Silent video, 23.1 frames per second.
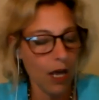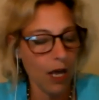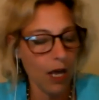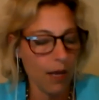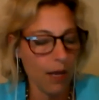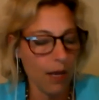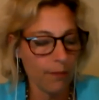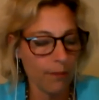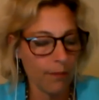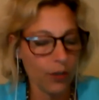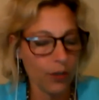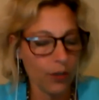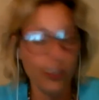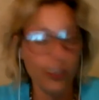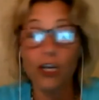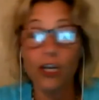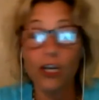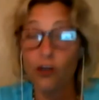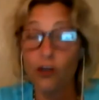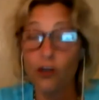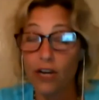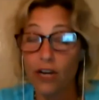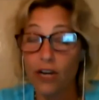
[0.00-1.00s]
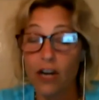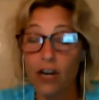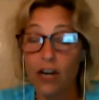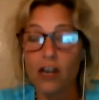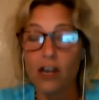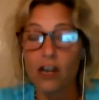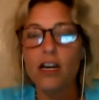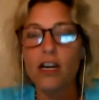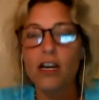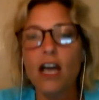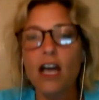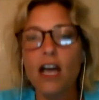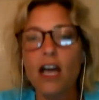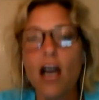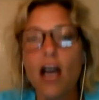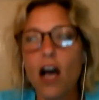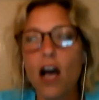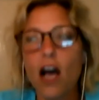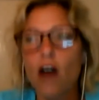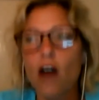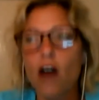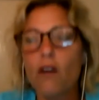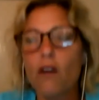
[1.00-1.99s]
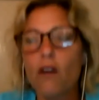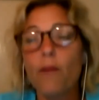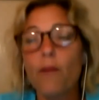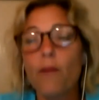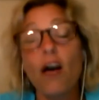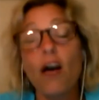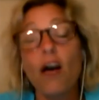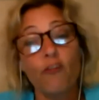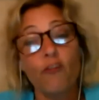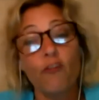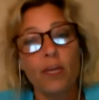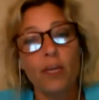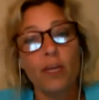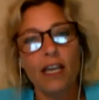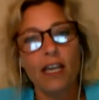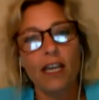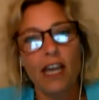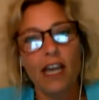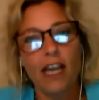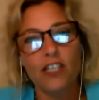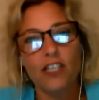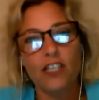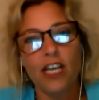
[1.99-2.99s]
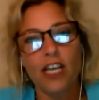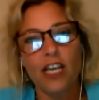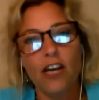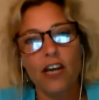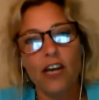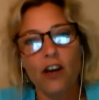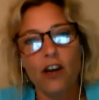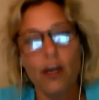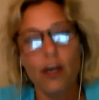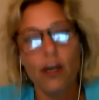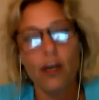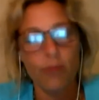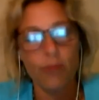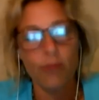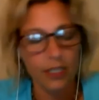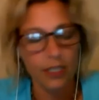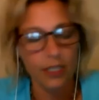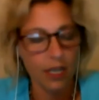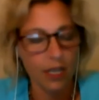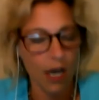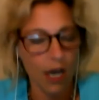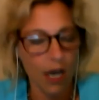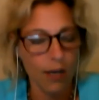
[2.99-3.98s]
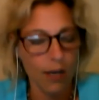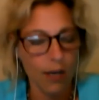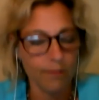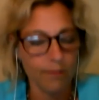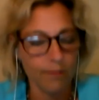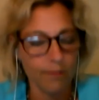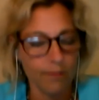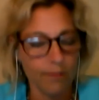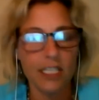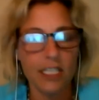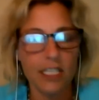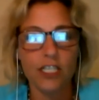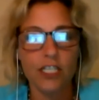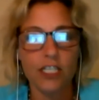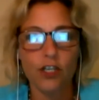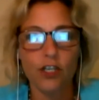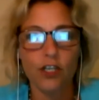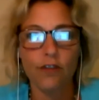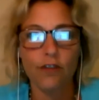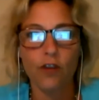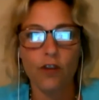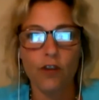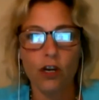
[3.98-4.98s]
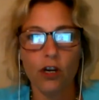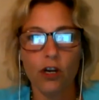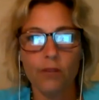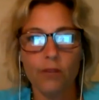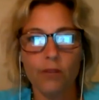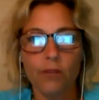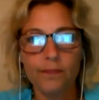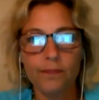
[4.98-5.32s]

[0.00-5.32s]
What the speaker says: learning career of being an educator, I was a teacher for